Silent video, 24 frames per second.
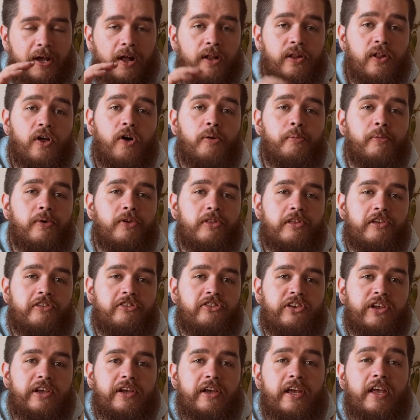a lot more
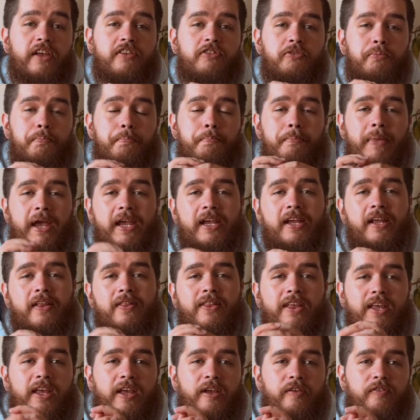this year is making
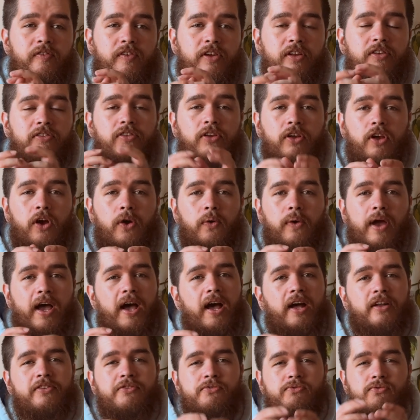an effort to go
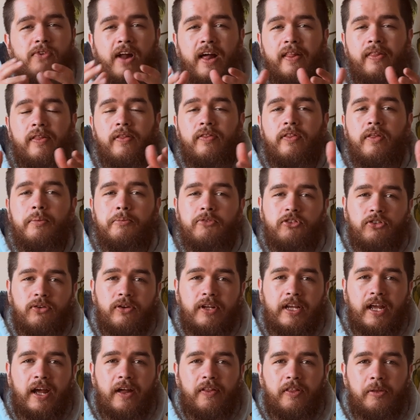out rather than
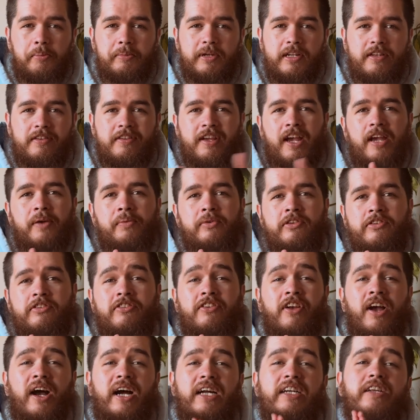shooting out in the midday, which is
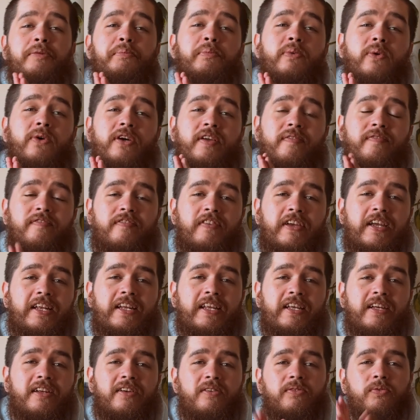kind of more
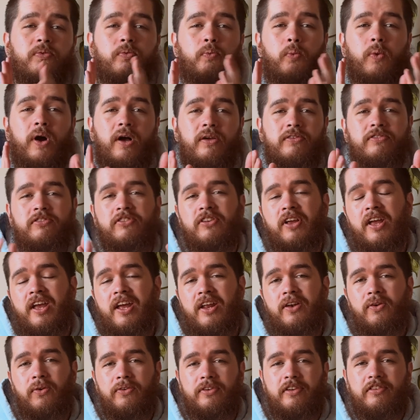convenient, whilst
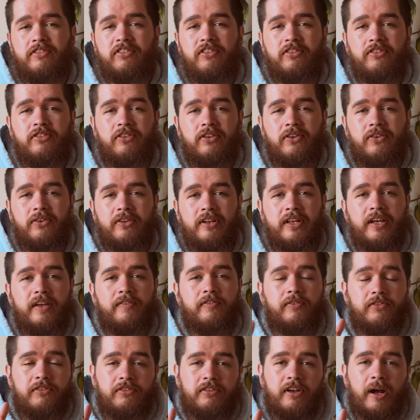not necessarily
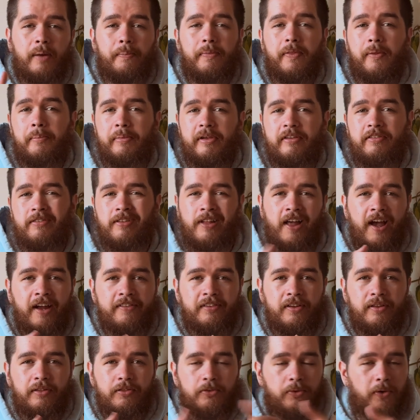for some the best
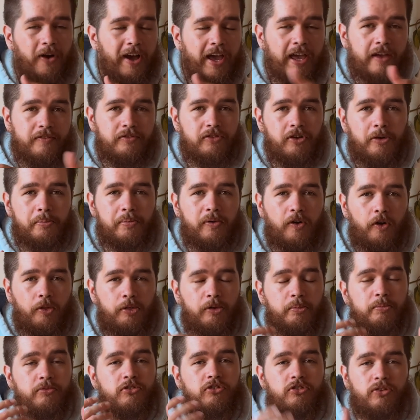lighting, though I have no
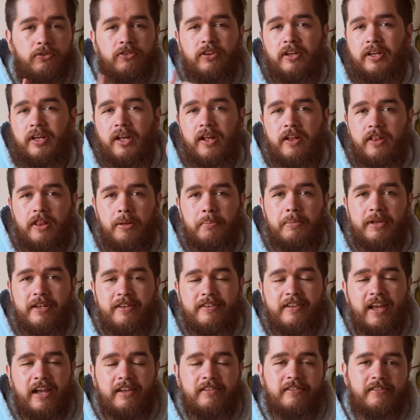problem shooting in the
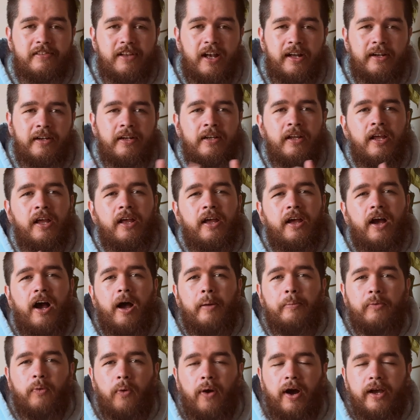midday sun.
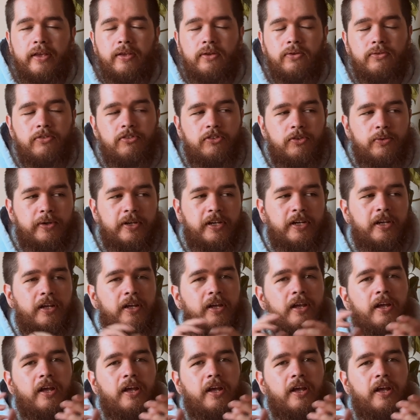I'm quite used to it.